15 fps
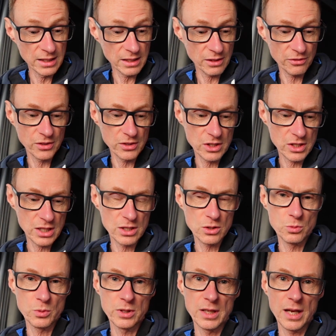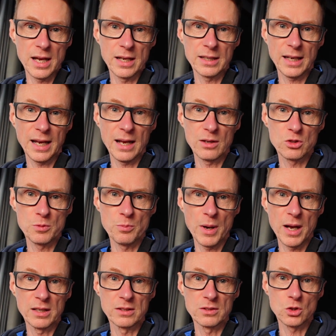differences with that
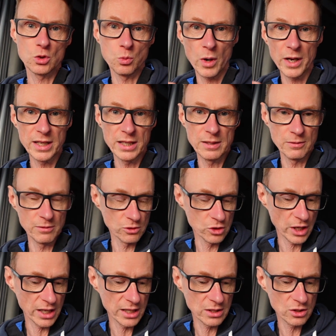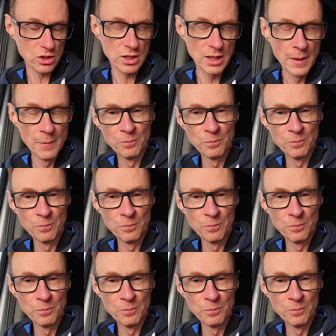counterbalance weight changed?